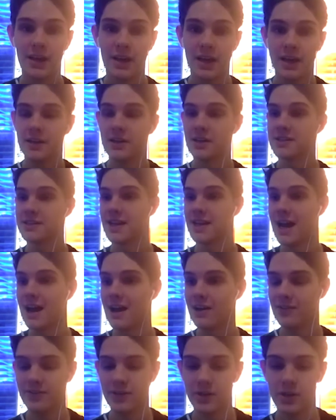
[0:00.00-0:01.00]
He doesn't
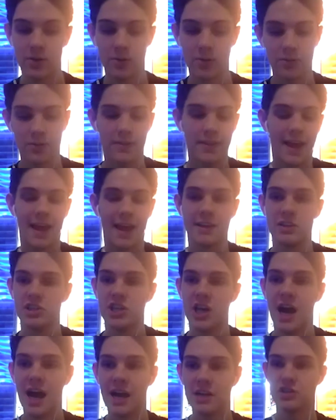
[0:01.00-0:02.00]
have, that
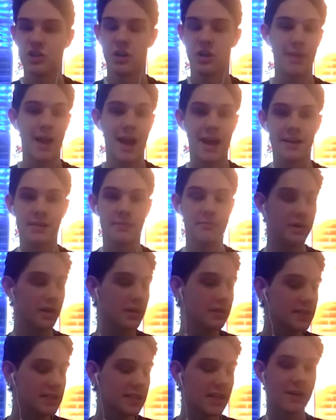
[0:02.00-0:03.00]
jaw jump out of the
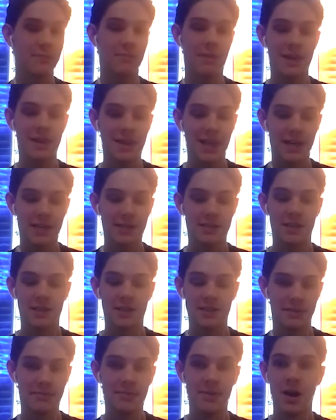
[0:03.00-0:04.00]
building type
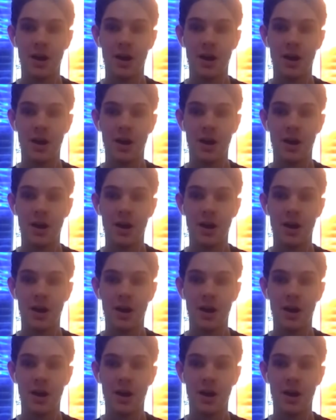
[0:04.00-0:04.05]
athleticism,